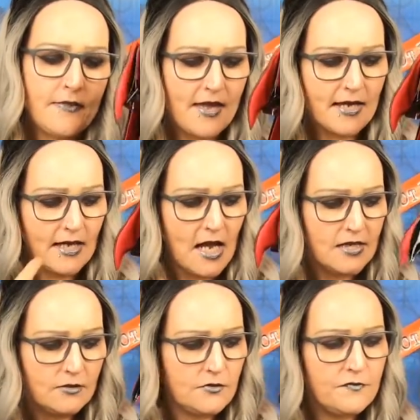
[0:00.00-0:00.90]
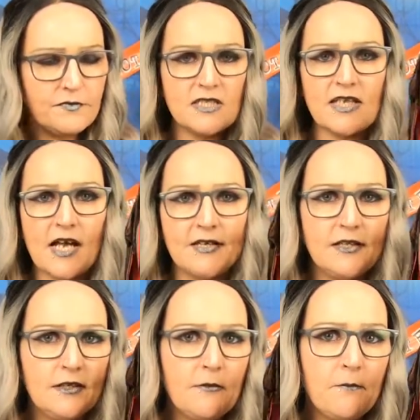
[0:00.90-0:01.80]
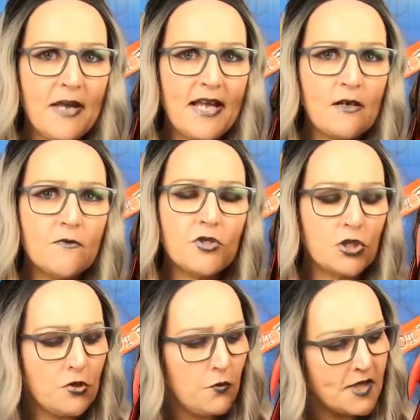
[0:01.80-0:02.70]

That kind of designer make of shoe,